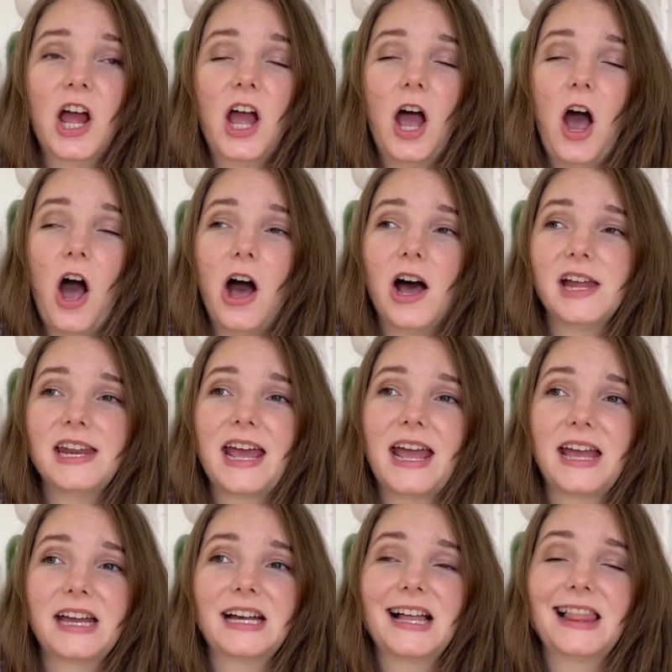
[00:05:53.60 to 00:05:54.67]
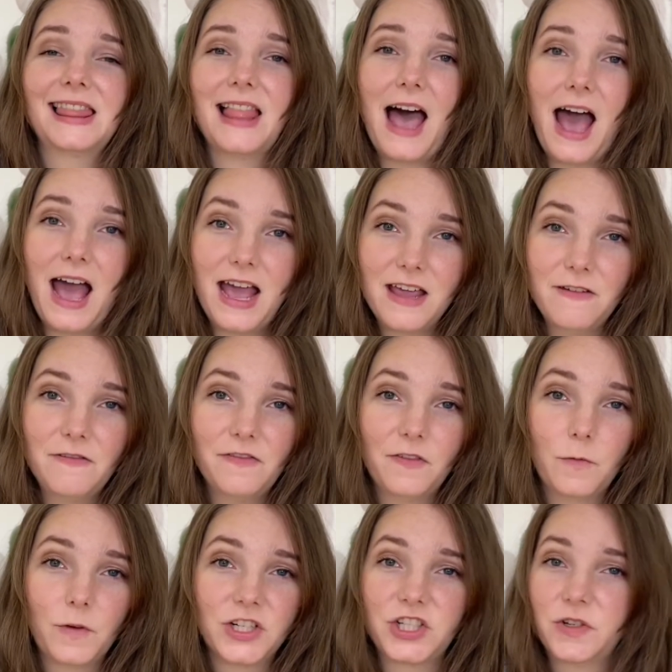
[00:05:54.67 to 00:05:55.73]
on a live
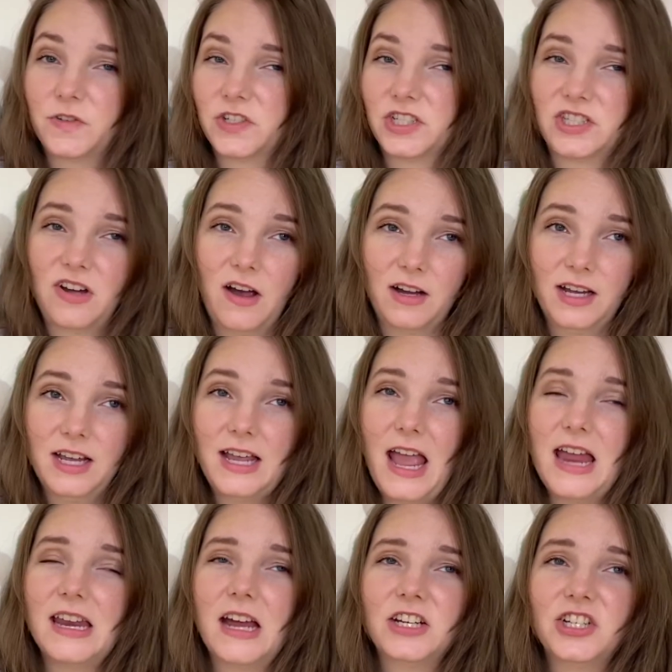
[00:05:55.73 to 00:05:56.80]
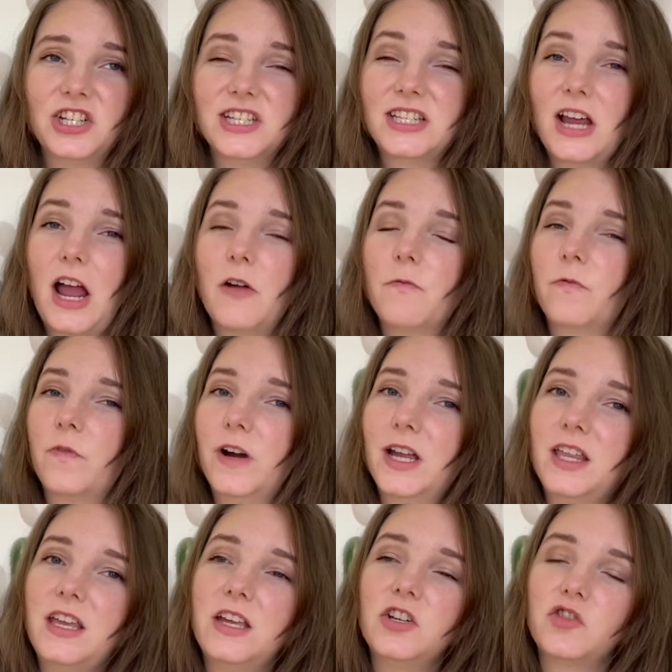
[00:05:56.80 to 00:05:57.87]
where she was just talking, and I
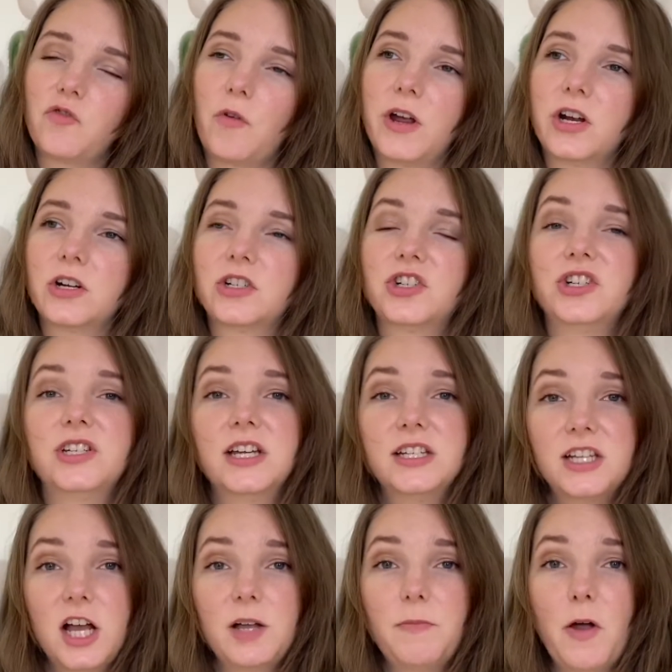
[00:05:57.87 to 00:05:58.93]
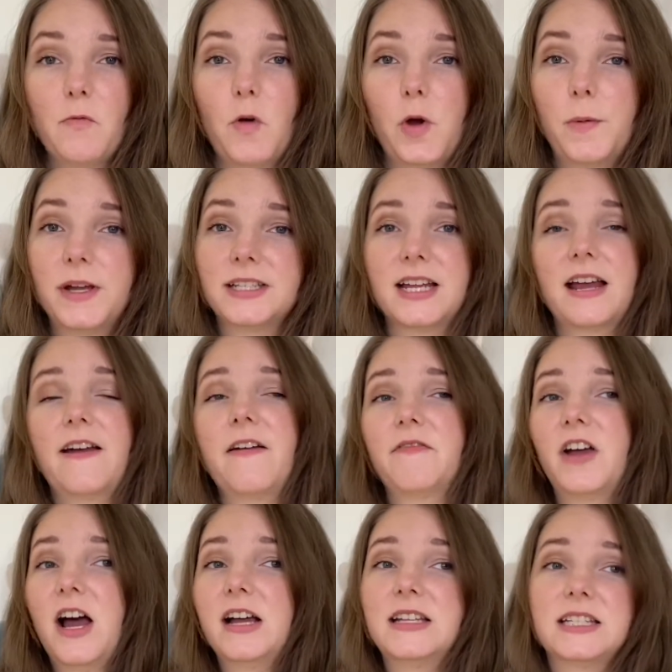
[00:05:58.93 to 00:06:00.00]
really enjoy her. She does talk about romance. I have
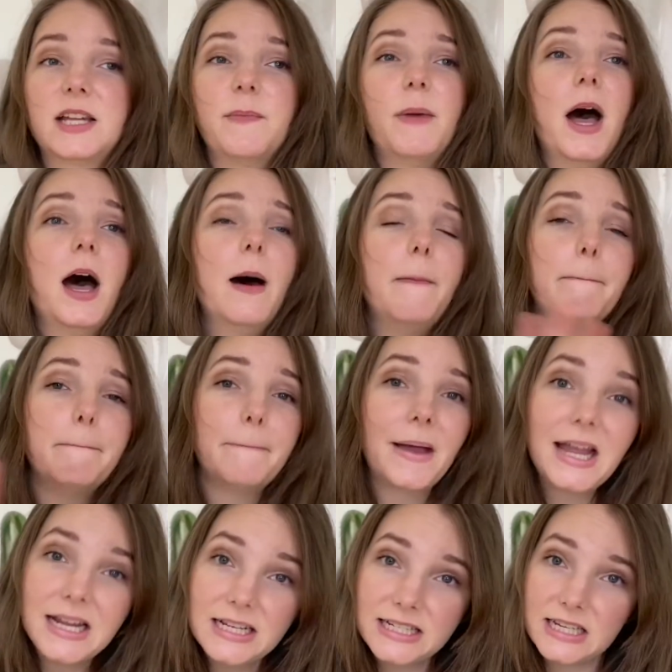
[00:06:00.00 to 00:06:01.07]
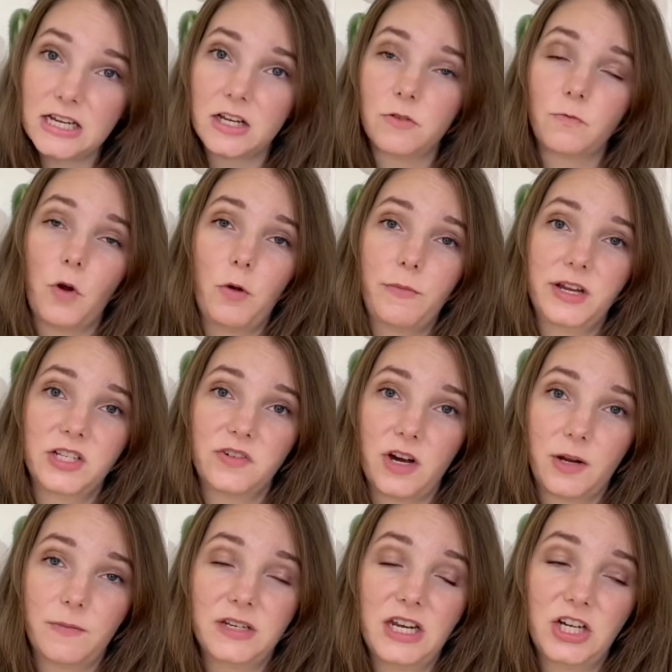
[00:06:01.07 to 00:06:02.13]
gotten some amazing romance
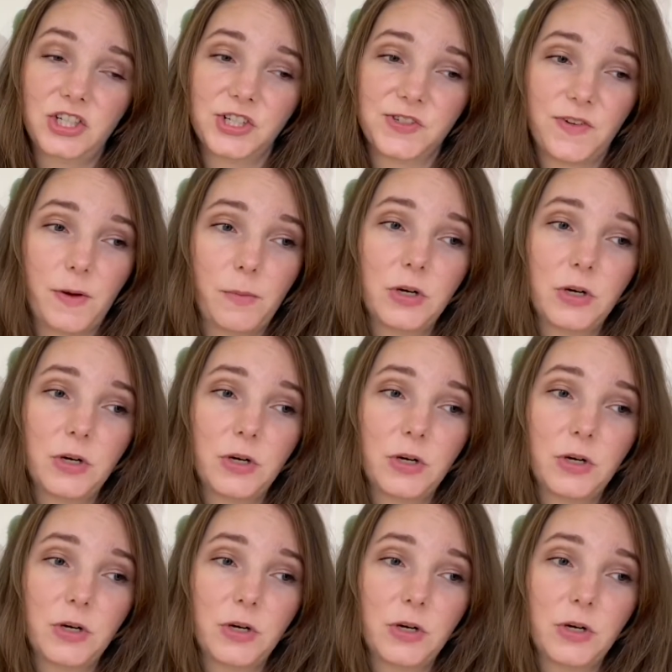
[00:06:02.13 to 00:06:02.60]
recommendations from her,